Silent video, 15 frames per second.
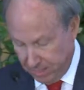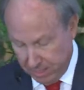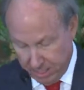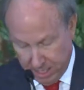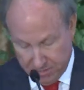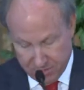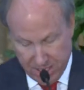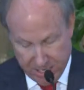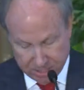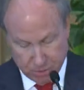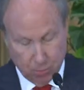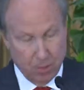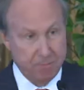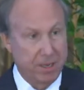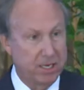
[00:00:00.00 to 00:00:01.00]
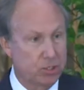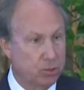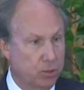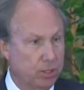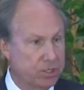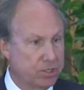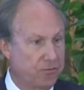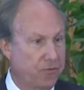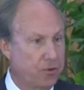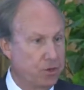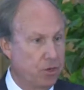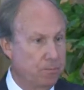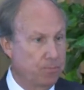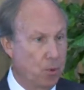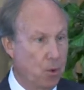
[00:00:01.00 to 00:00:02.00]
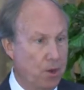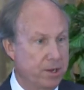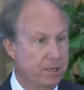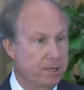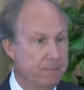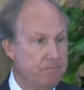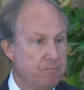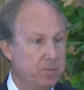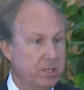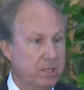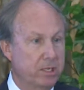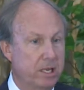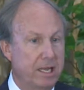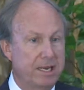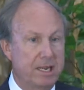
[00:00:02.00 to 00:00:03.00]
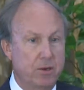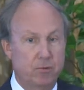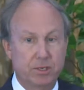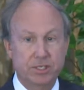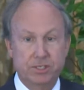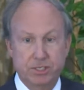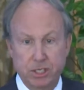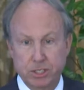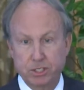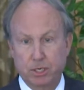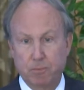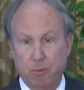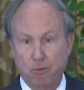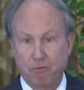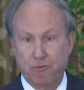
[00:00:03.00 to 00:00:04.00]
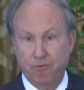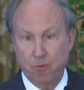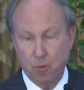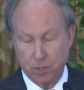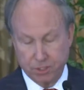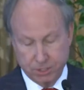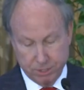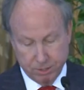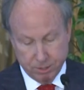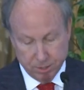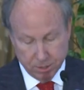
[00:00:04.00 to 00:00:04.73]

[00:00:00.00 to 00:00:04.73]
And that's what makes Christopher Newport an irresistible force.